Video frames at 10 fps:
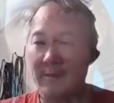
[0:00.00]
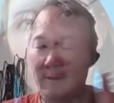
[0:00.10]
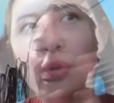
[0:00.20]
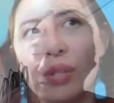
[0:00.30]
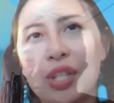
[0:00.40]
To
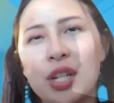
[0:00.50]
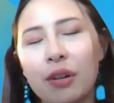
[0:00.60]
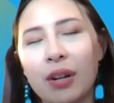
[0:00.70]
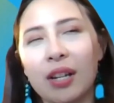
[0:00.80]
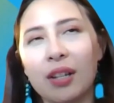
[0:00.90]
use
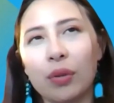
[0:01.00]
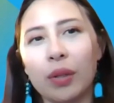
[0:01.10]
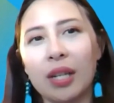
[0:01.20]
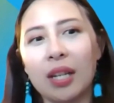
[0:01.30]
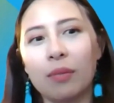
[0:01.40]
Jira, you
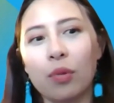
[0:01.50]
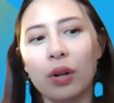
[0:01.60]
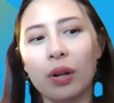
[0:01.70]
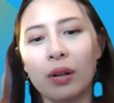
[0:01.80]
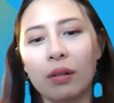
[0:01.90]
would need
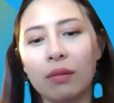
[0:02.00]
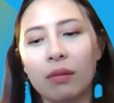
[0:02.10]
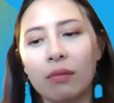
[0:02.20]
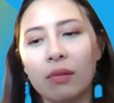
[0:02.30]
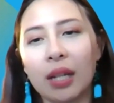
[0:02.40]
more
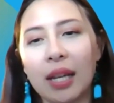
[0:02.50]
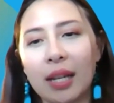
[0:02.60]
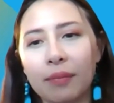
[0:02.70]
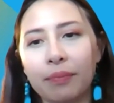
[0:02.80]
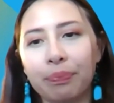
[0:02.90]

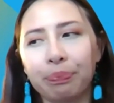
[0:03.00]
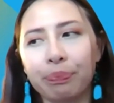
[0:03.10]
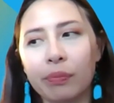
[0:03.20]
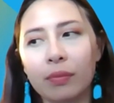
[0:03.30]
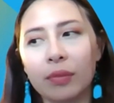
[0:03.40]
like
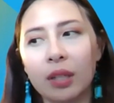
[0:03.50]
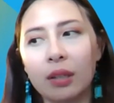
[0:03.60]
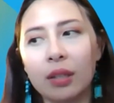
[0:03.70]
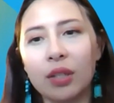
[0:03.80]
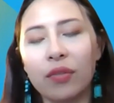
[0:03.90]

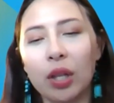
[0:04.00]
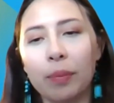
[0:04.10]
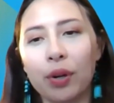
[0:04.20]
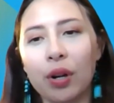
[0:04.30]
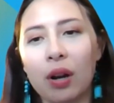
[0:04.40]

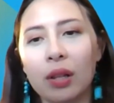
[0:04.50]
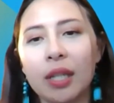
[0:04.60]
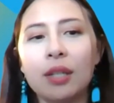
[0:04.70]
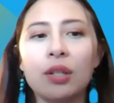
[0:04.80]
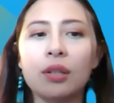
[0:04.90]
developer
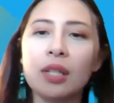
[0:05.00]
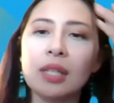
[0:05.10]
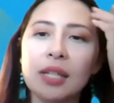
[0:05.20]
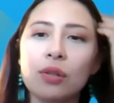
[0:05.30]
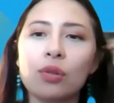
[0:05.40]
knowledge. It's
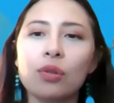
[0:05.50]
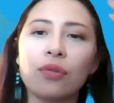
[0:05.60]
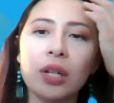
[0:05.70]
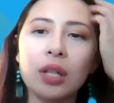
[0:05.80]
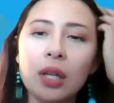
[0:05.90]
less user
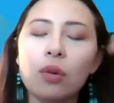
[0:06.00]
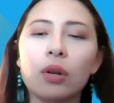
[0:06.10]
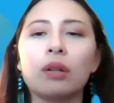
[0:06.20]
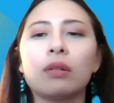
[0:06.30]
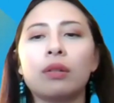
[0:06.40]
friendly,
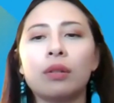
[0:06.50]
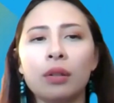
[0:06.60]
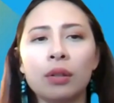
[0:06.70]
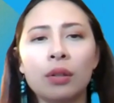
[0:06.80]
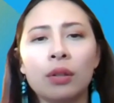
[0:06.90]
or
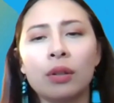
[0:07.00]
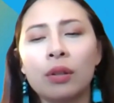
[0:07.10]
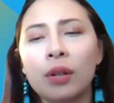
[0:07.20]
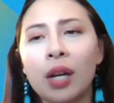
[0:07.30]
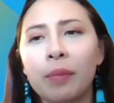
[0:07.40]

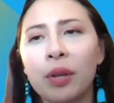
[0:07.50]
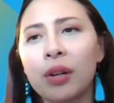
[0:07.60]
I'm